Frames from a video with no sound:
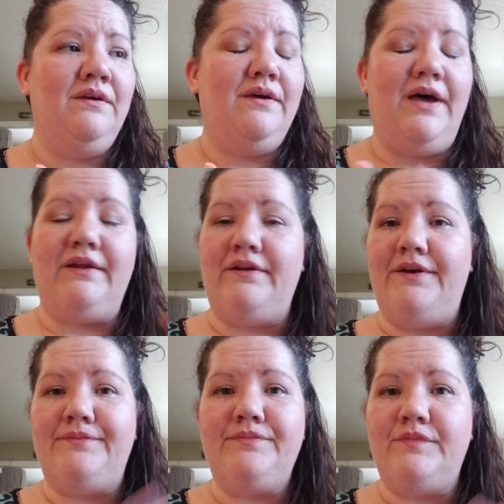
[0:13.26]
I don't
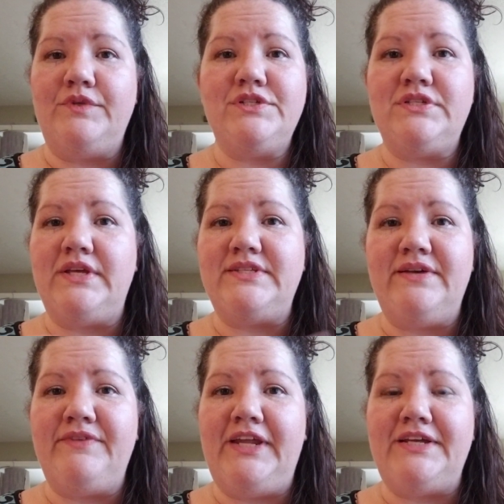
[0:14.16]
know, we'll just say
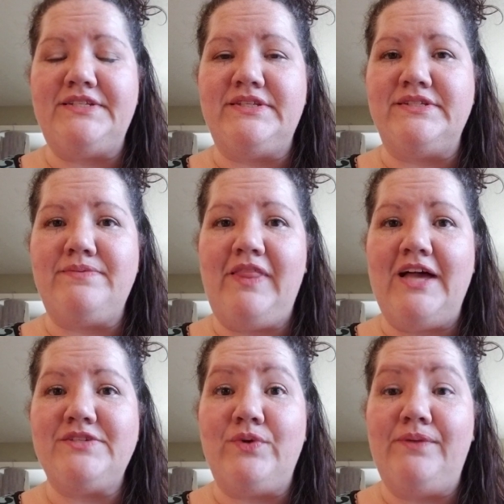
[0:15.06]
7 days since my
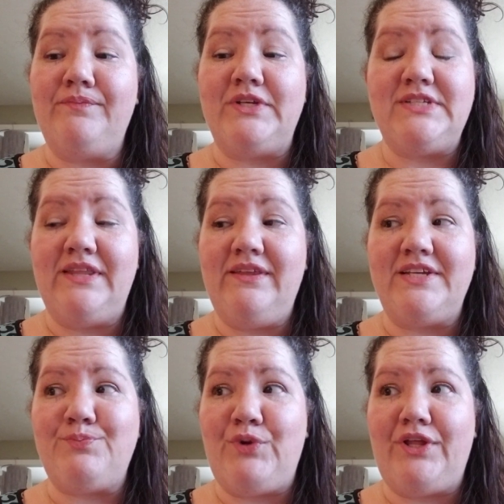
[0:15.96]
last one because I think
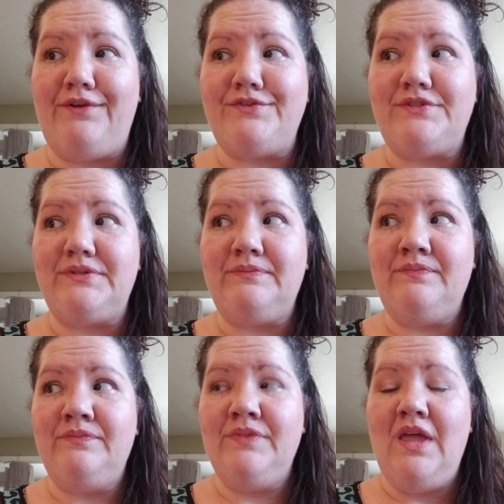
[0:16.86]
it's pretty close.
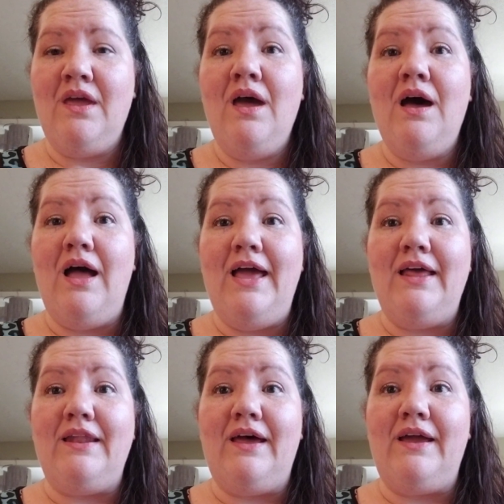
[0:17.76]

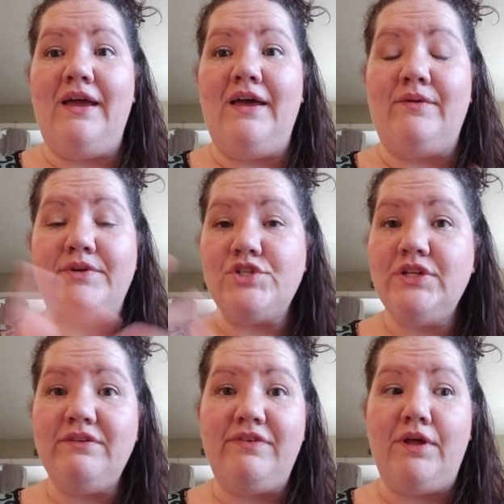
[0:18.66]
And I had
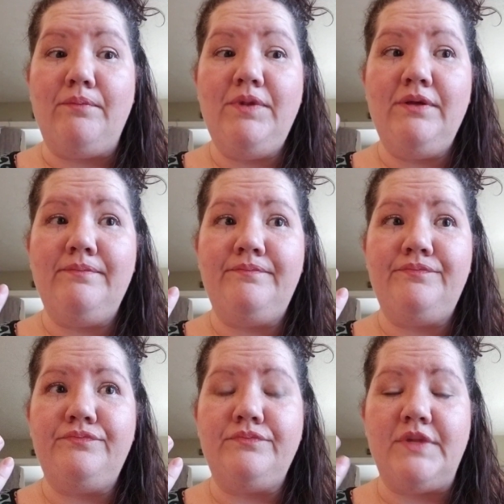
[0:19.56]
originally filmed
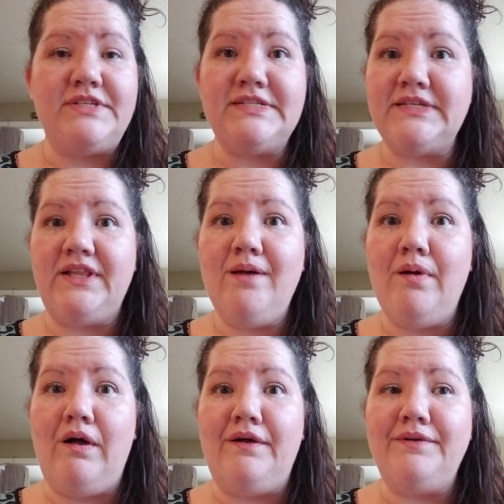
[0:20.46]
a Scented Club
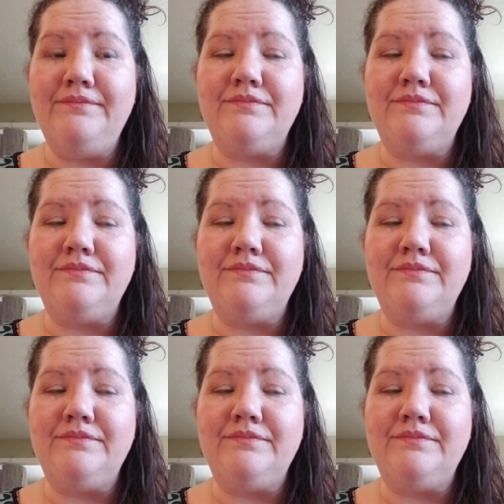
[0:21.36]
haul